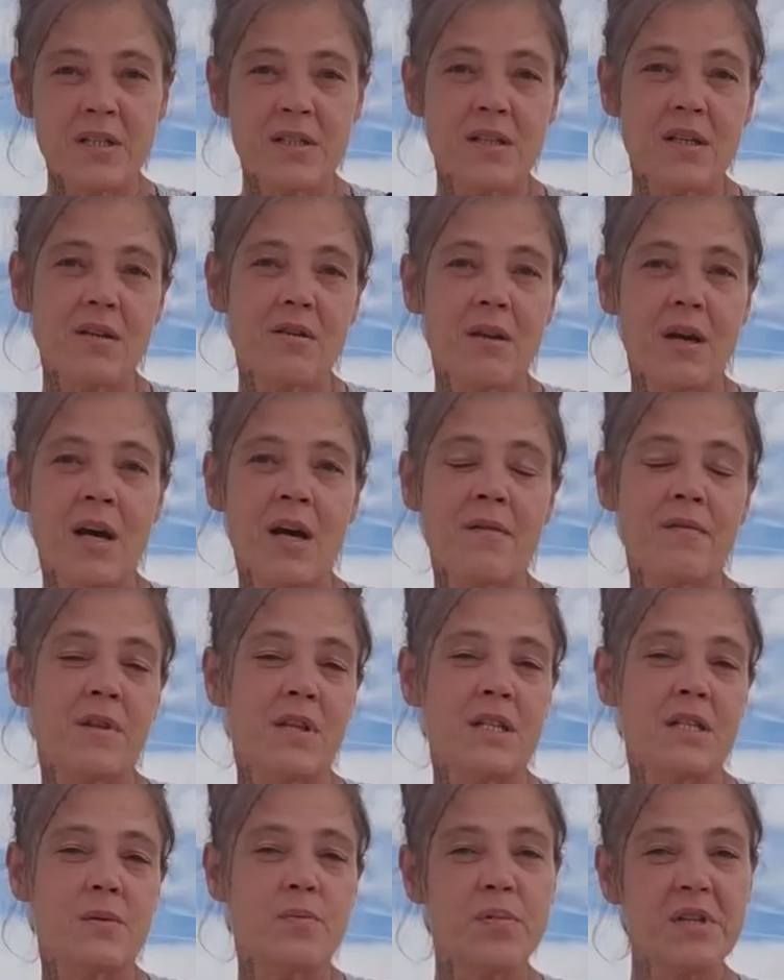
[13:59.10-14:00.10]
that you have at
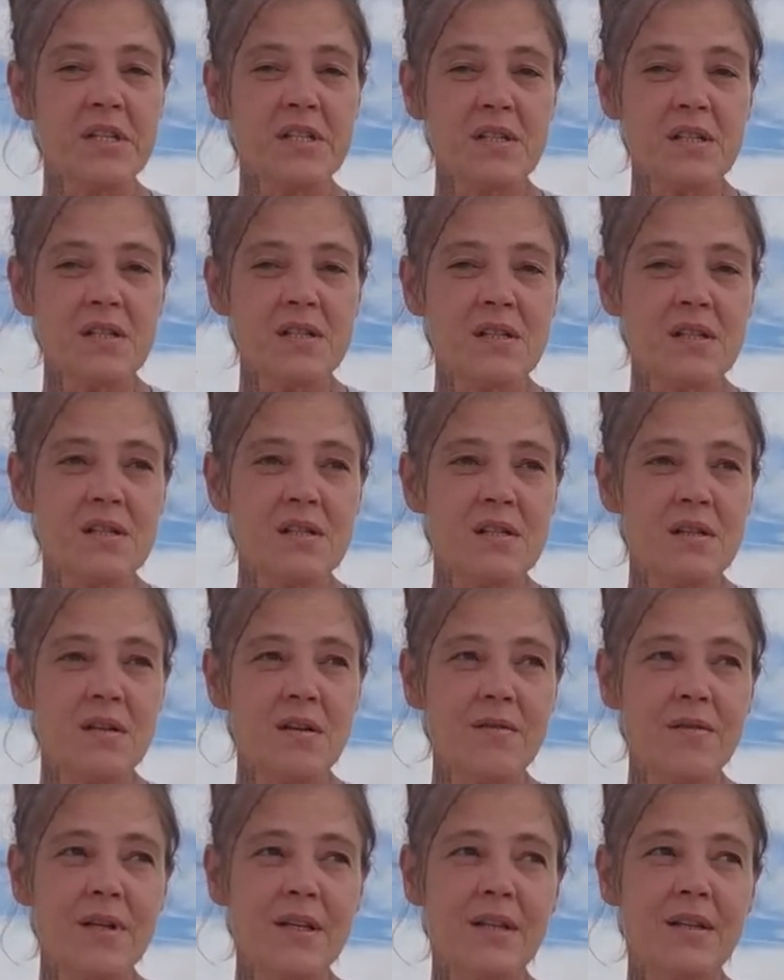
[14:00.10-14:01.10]
these businesses and
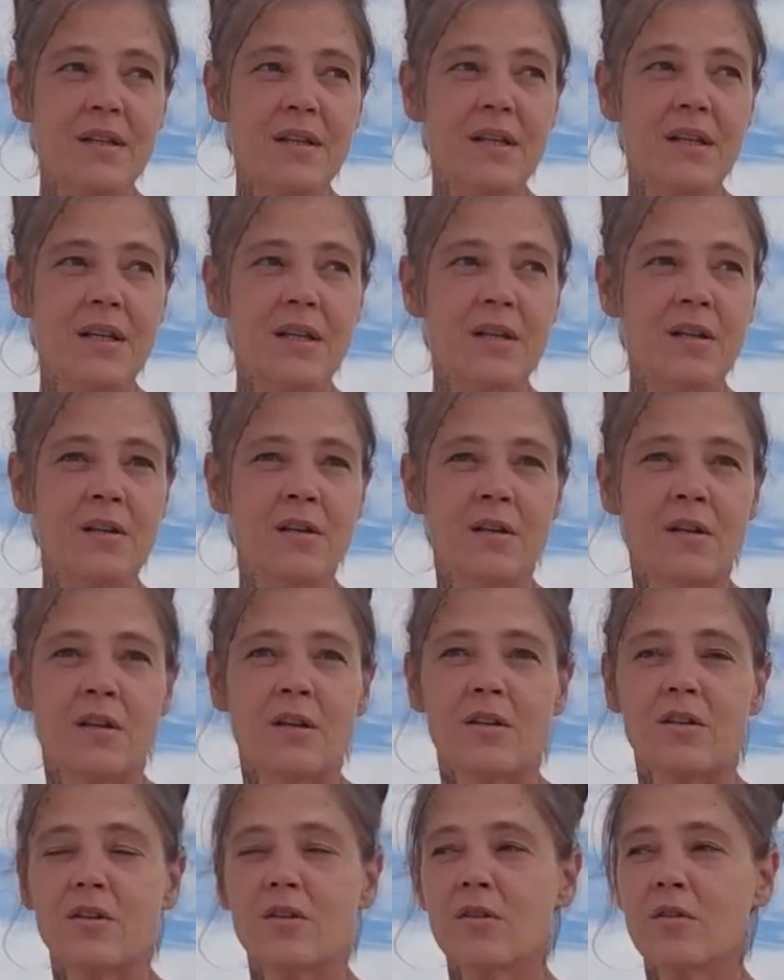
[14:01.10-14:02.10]
everything,
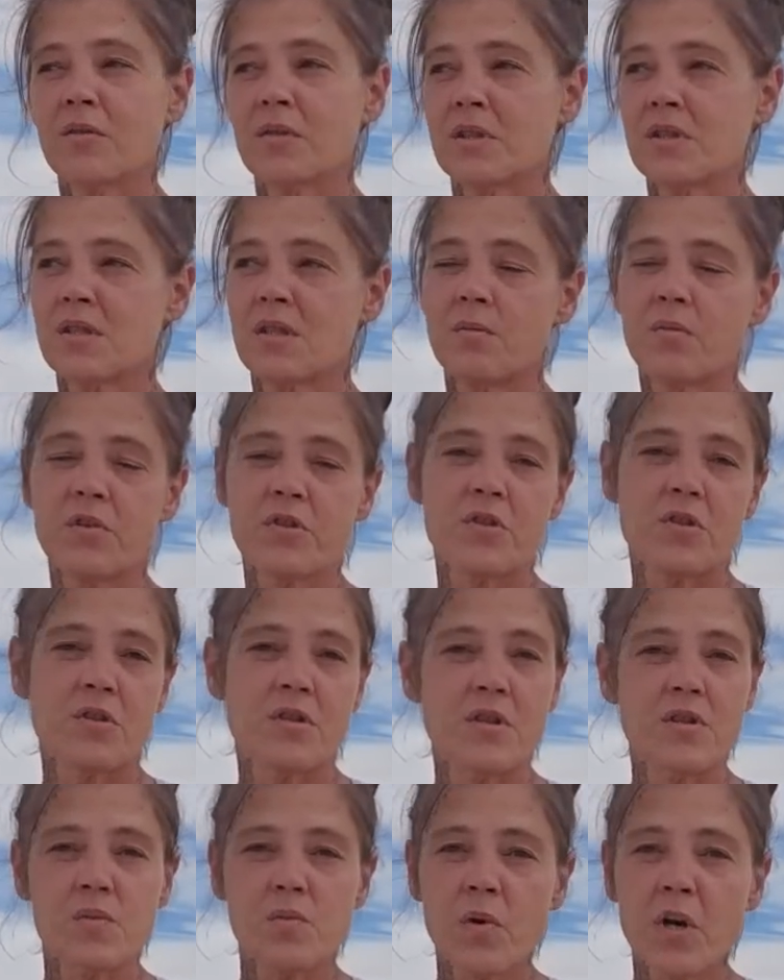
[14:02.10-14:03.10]
you know, the temperature
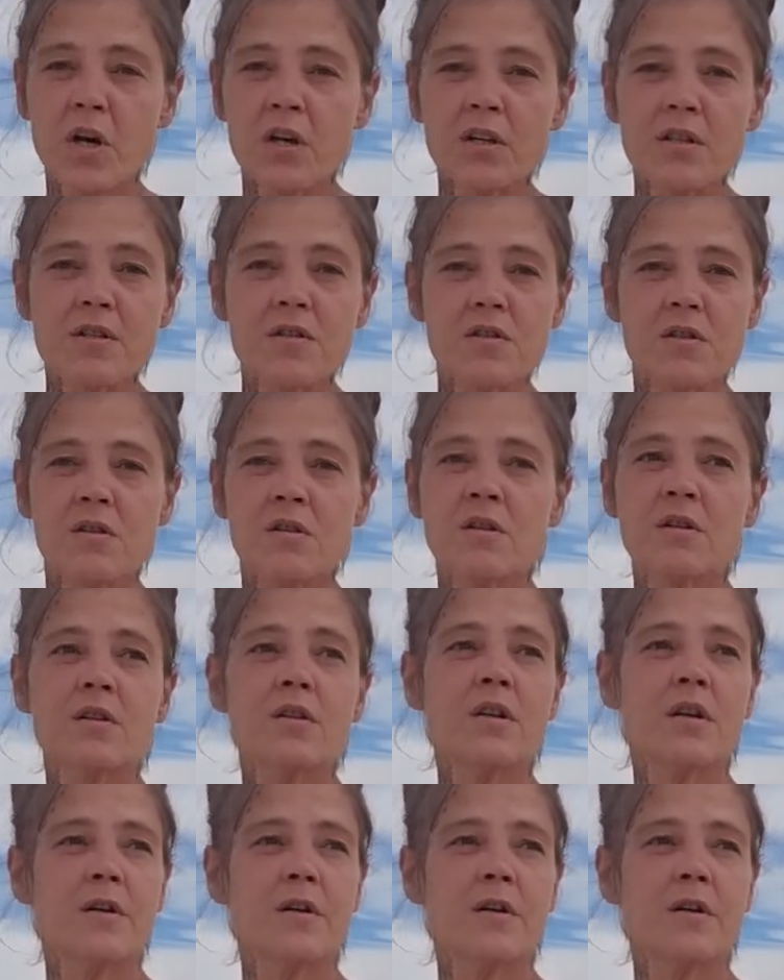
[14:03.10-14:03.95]
is monitored.